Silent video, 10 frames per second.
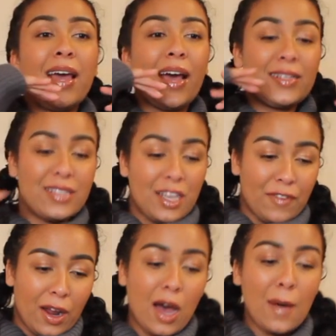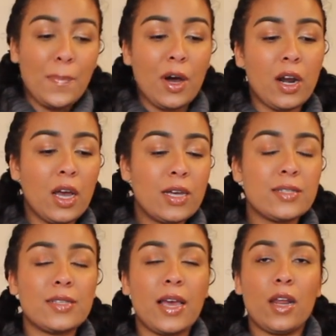has given up on
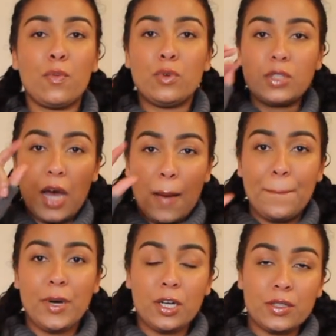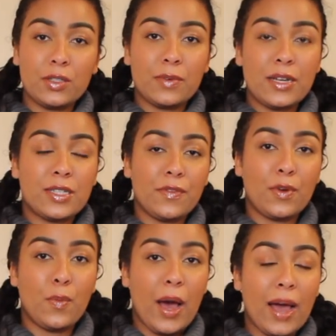us and it will not burn the rest of the
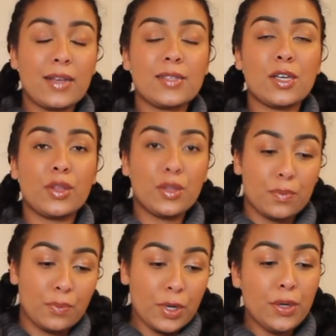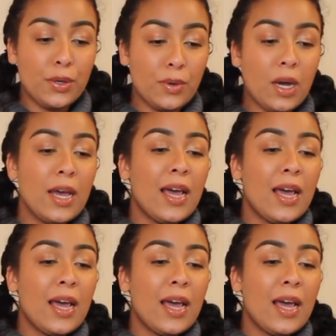wax through.